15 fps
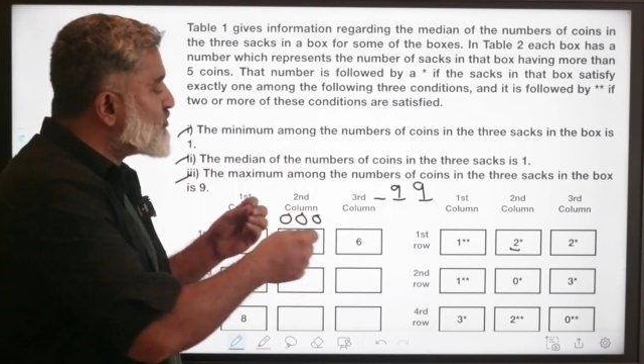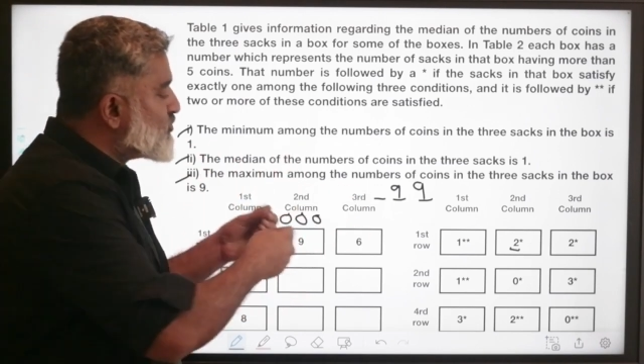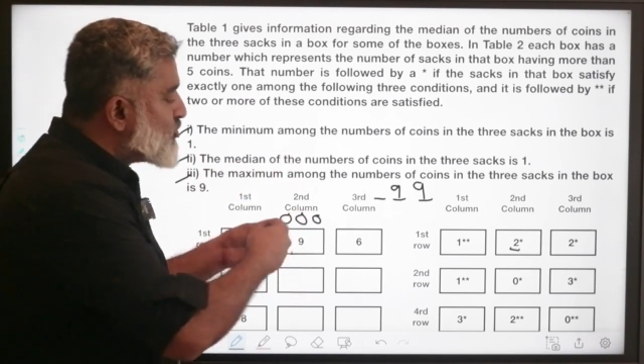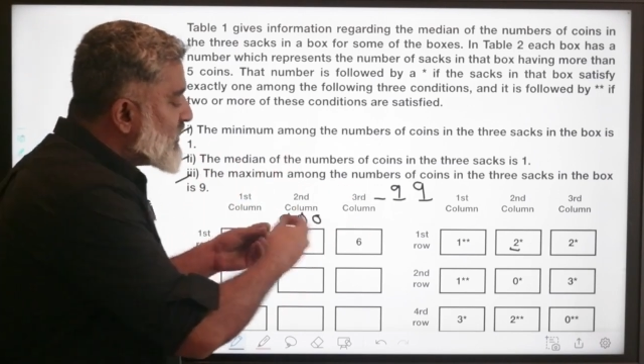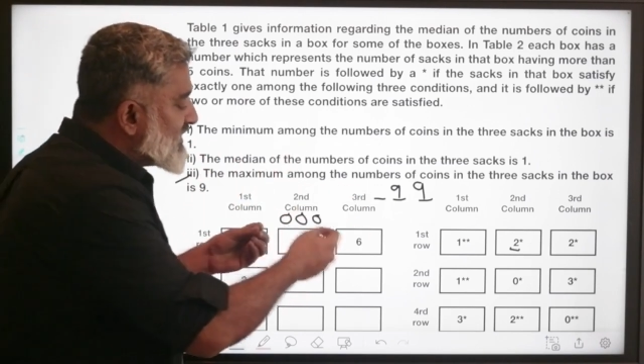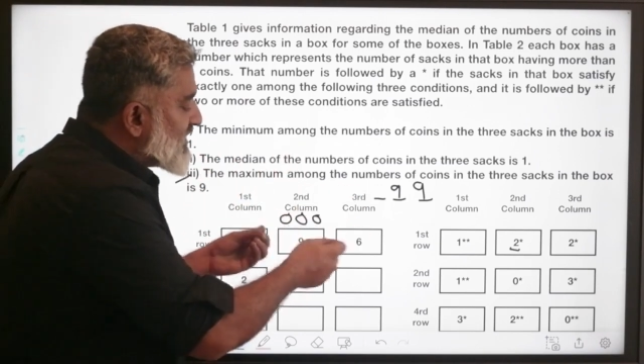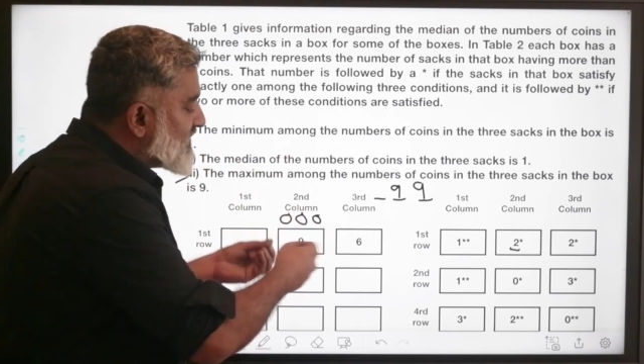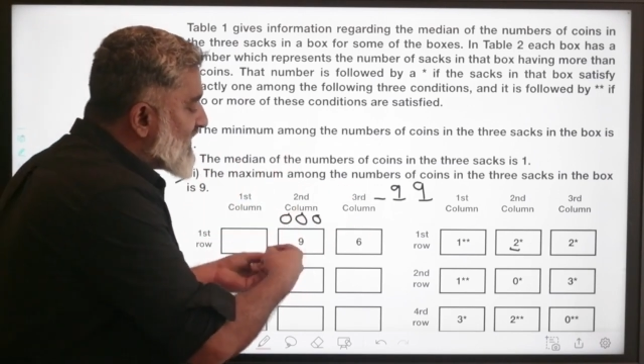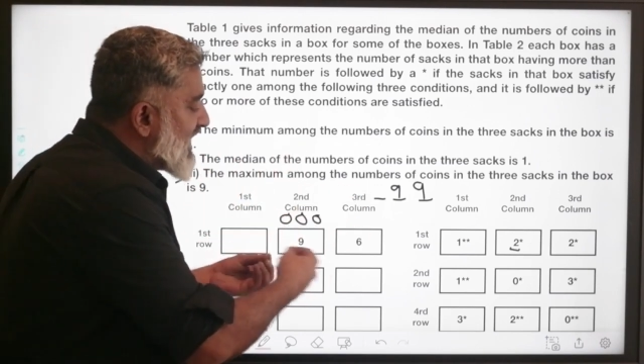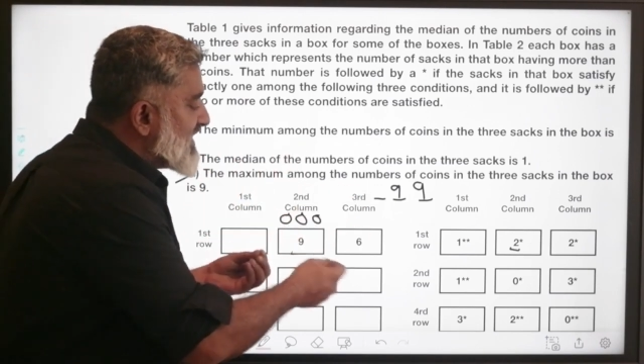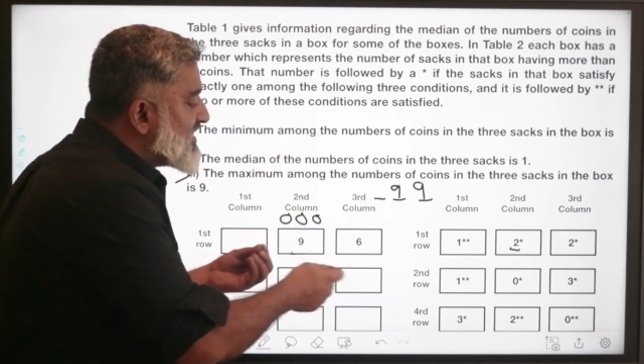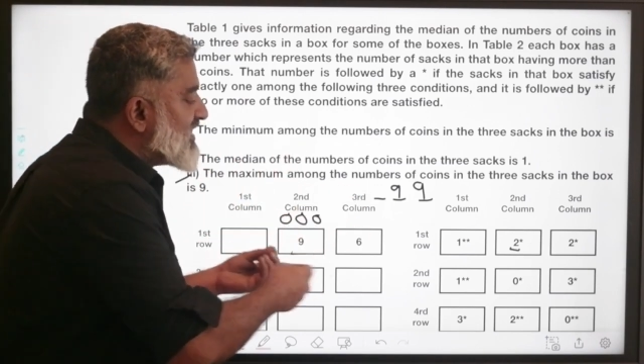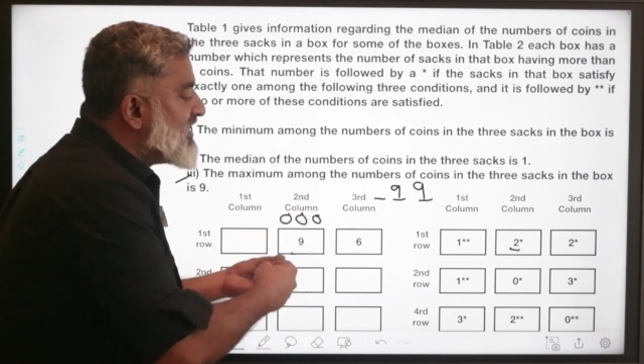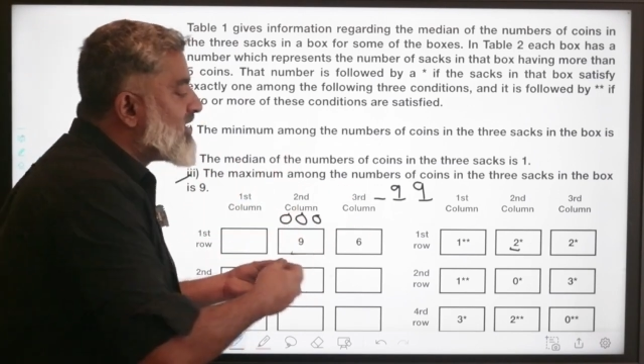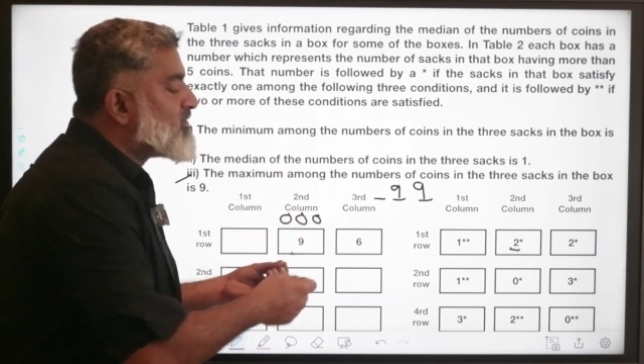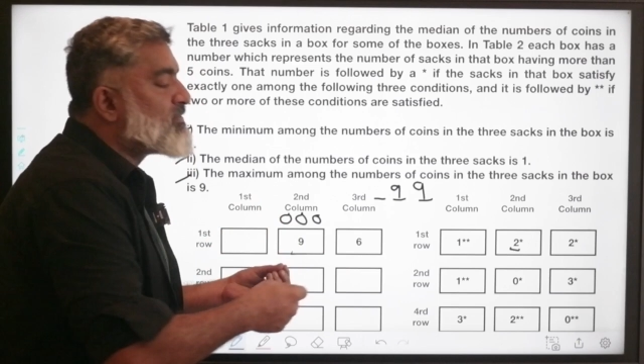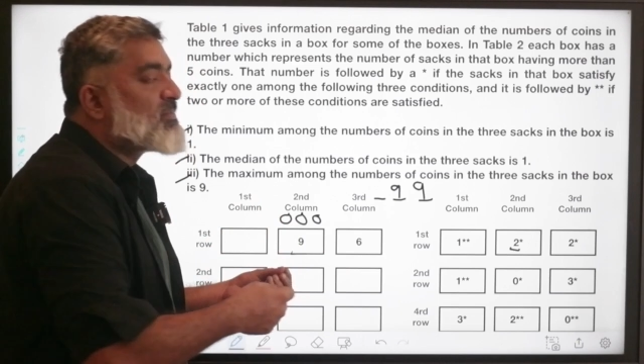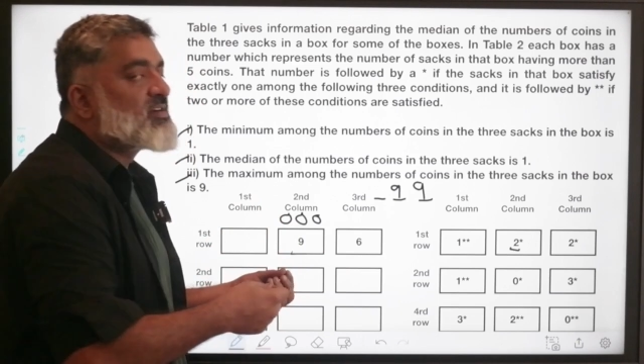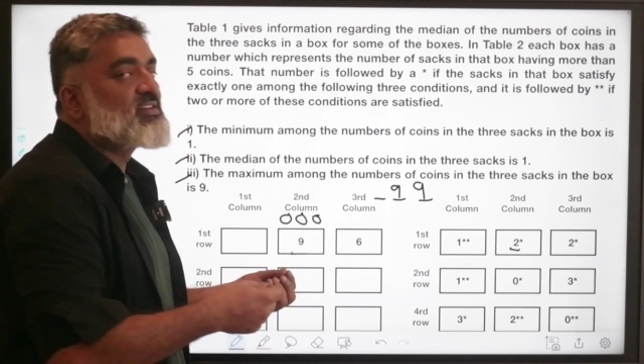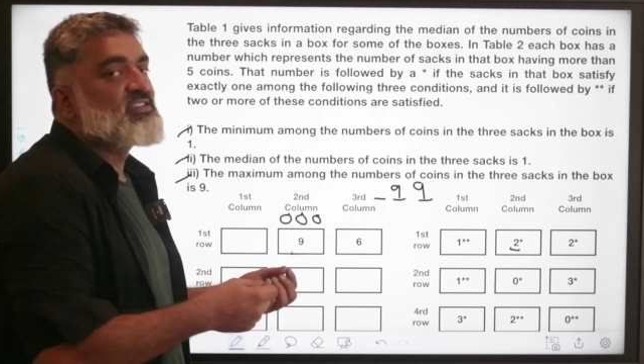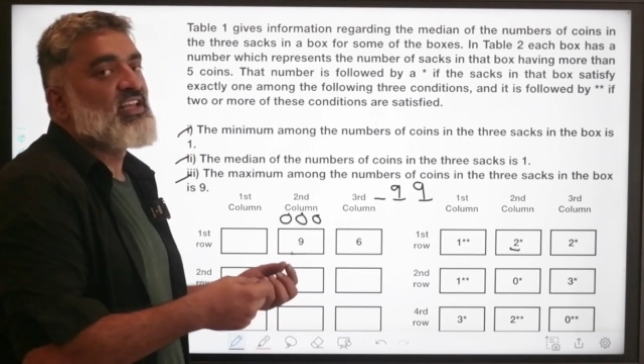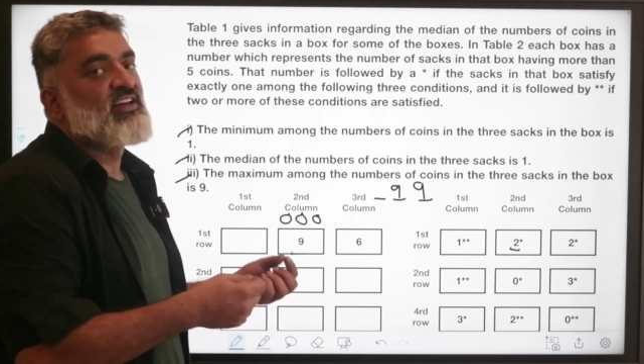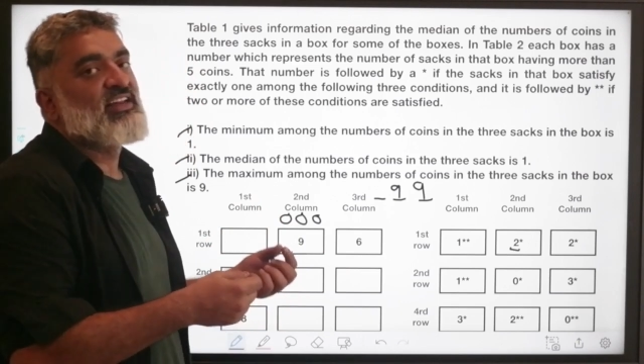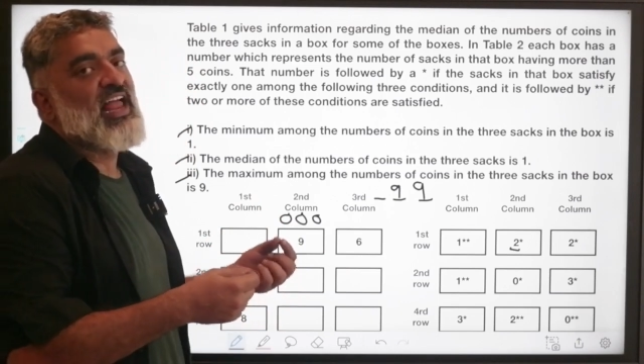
doing the final numbers and